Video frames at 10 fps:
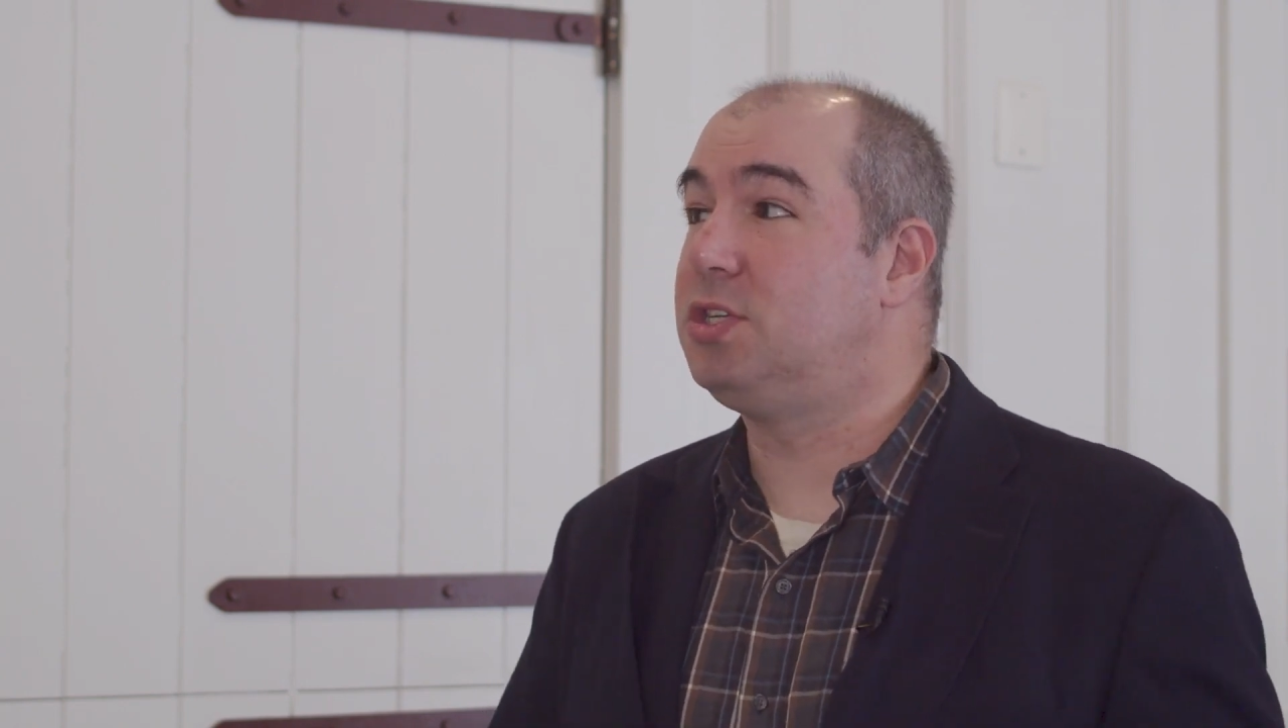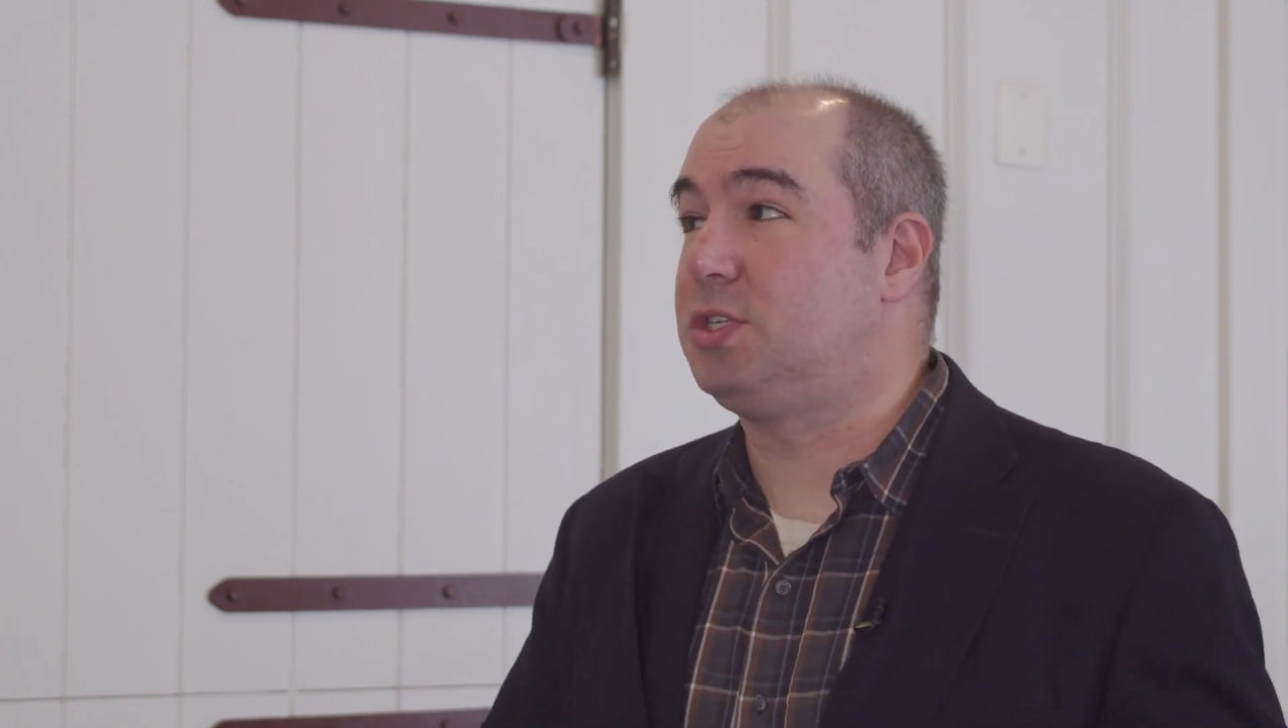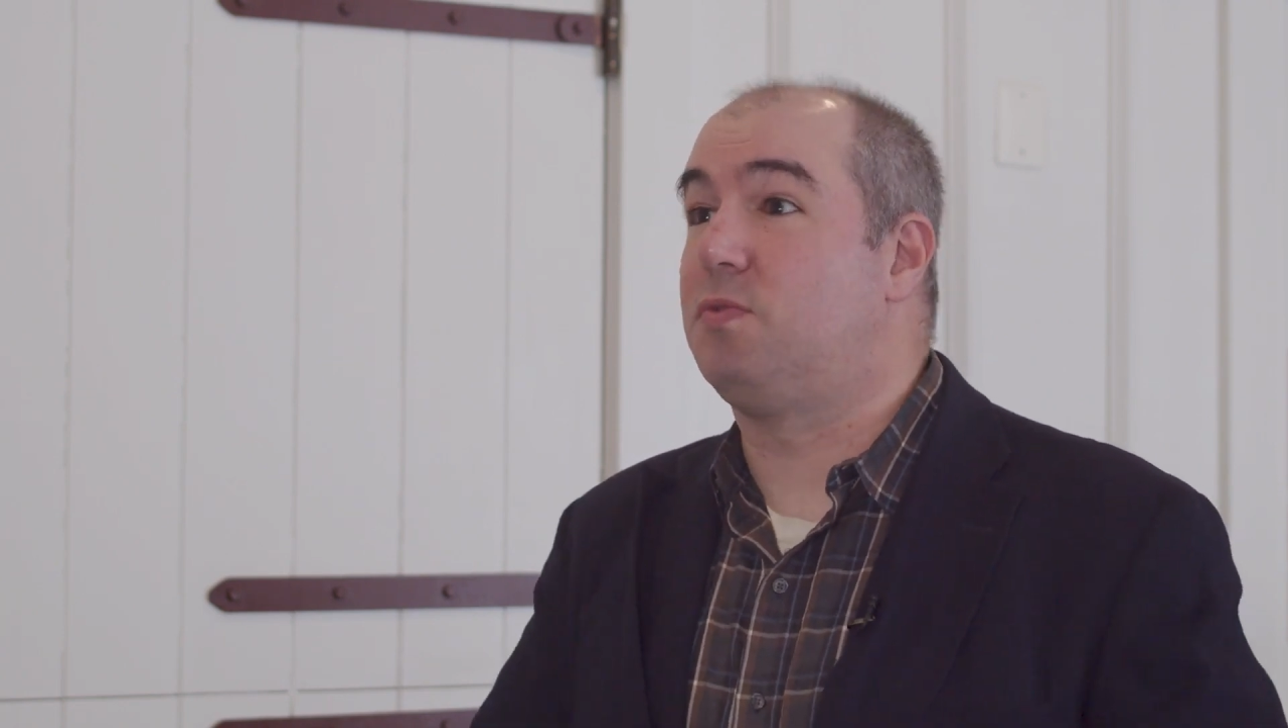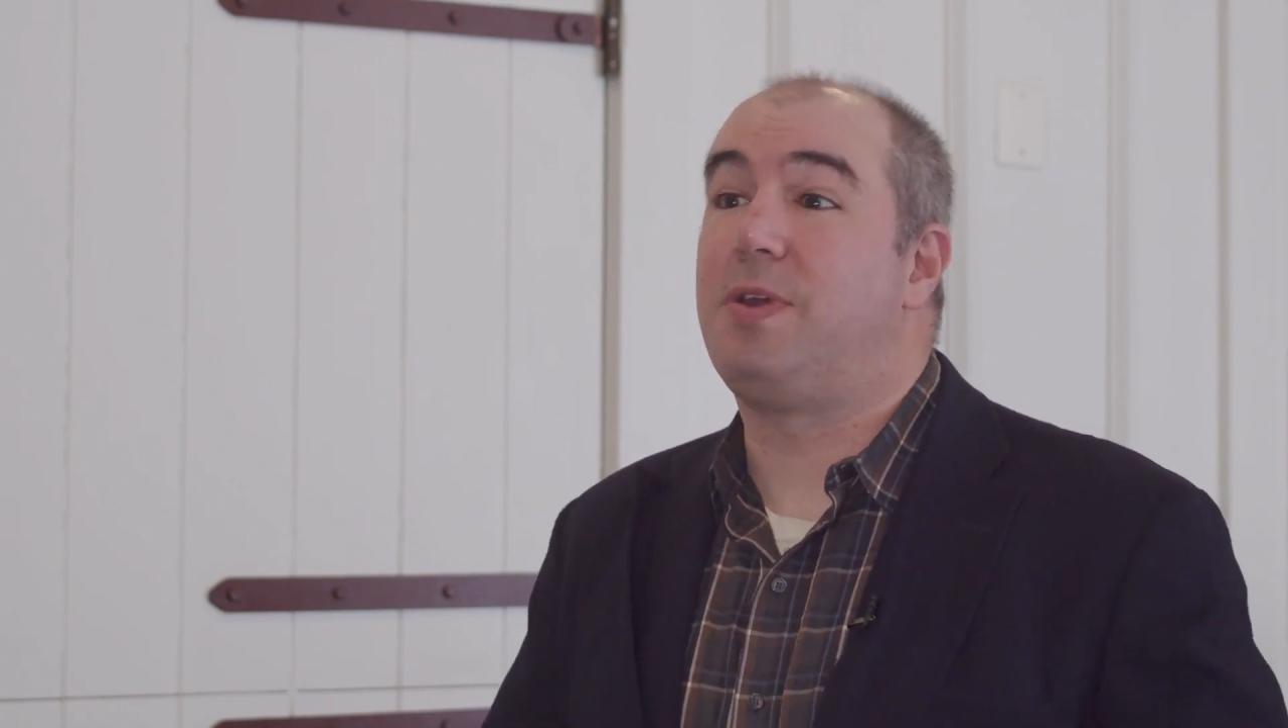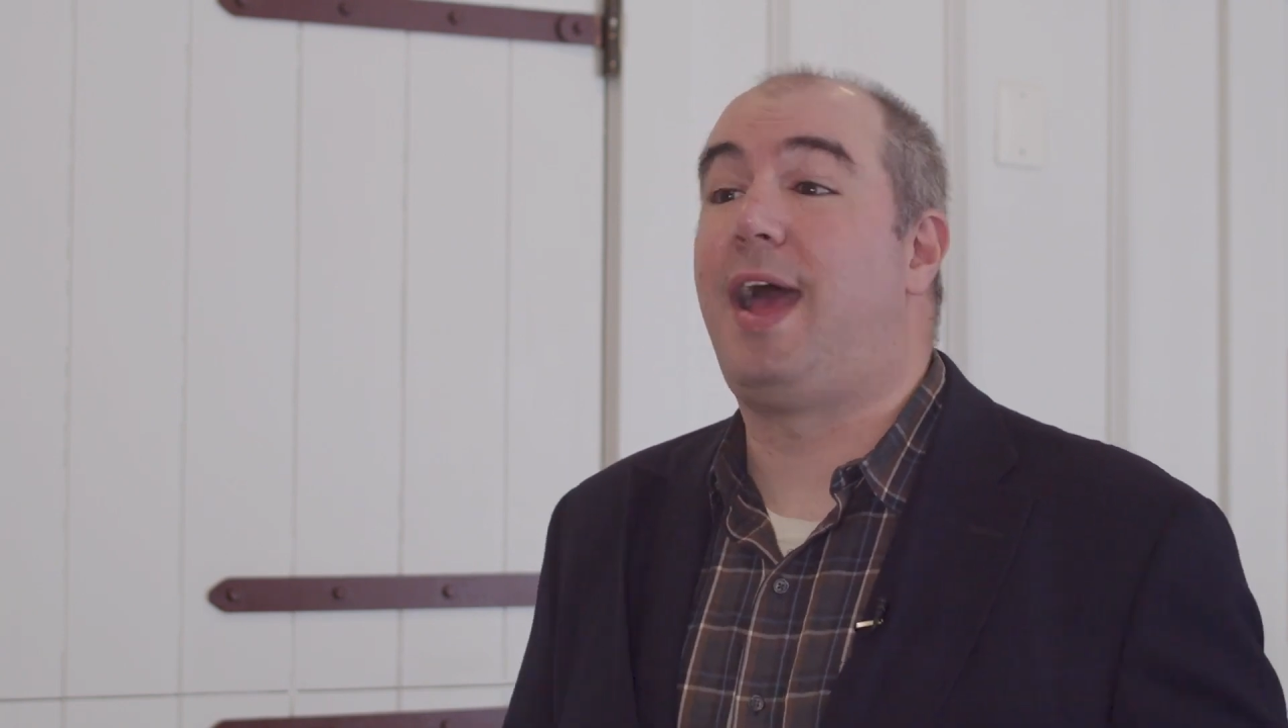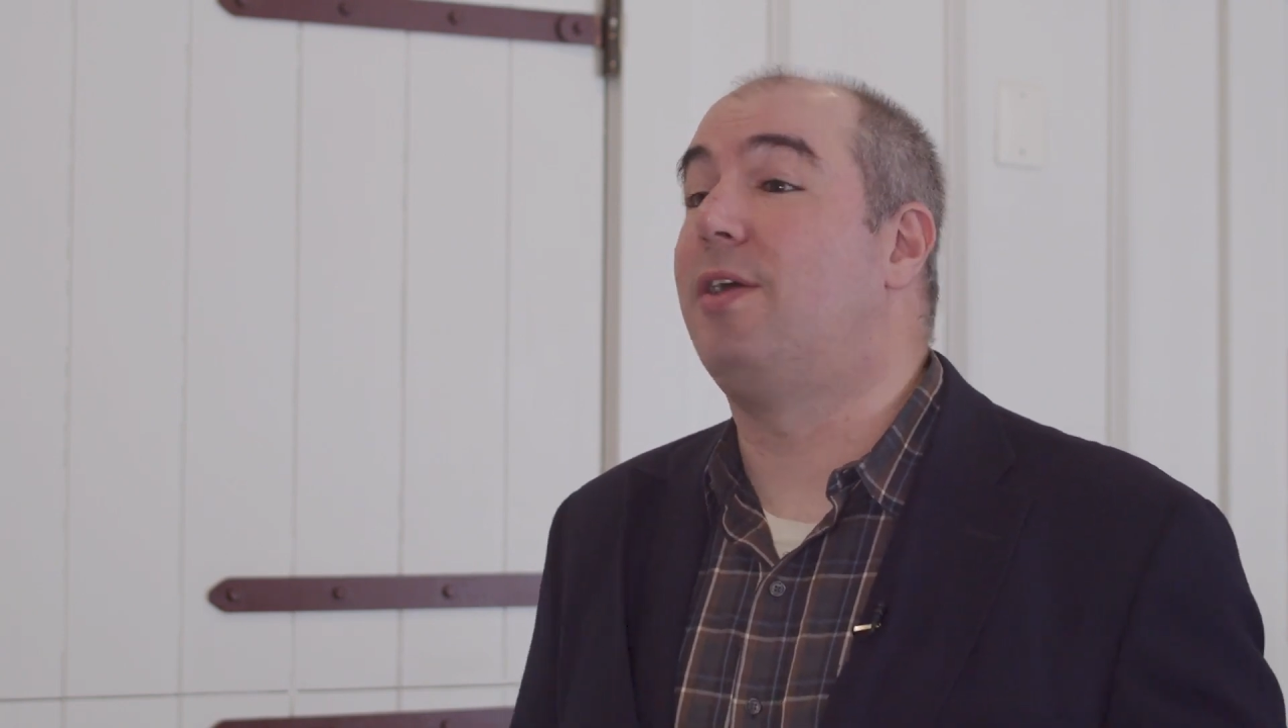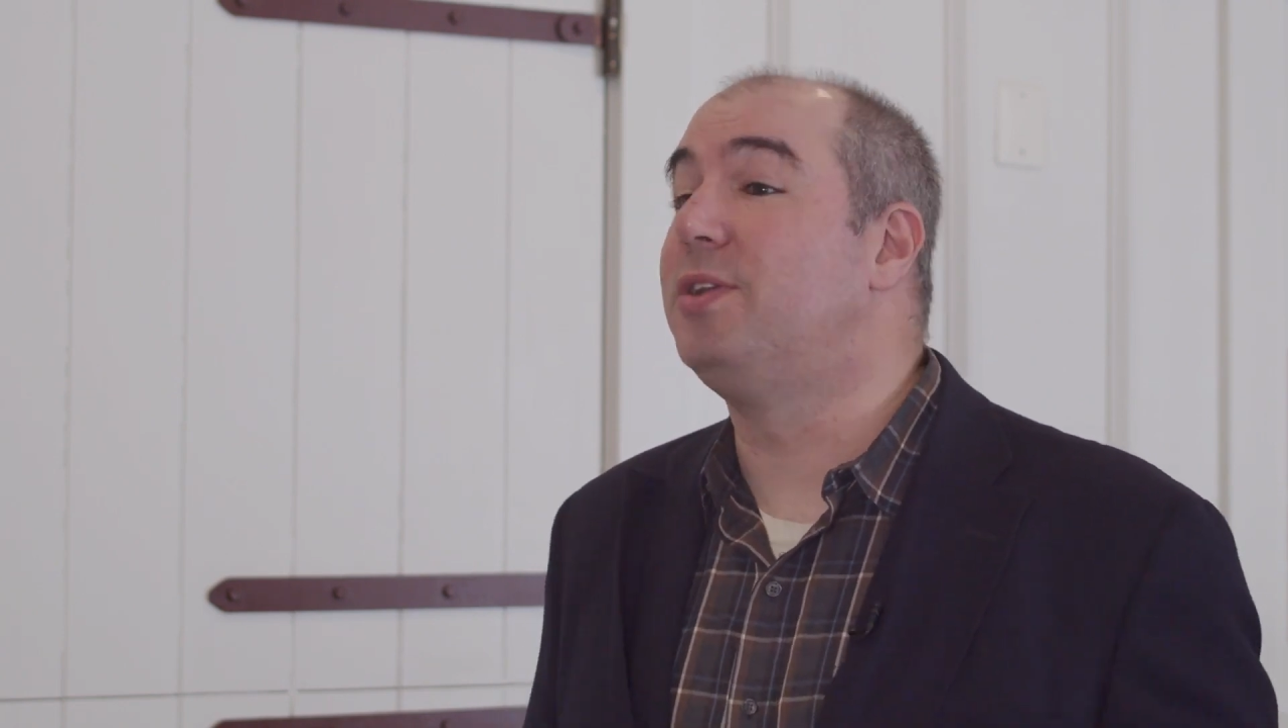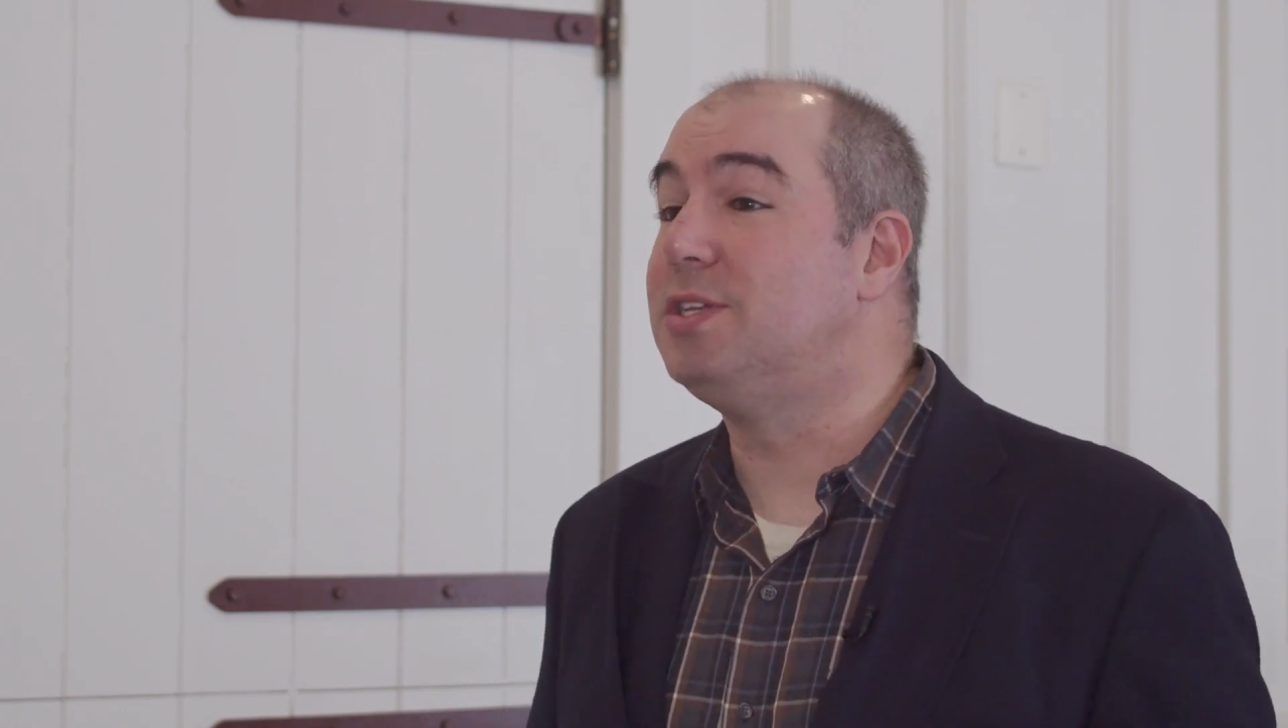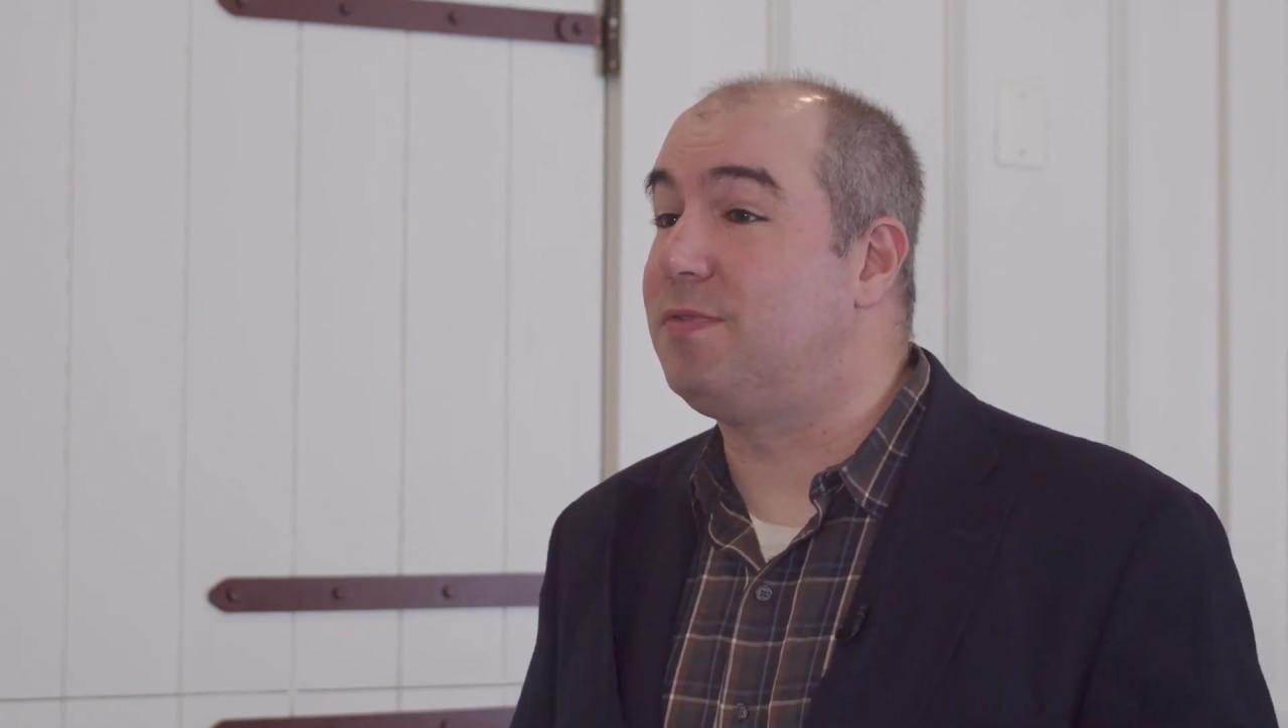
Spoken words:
just the realities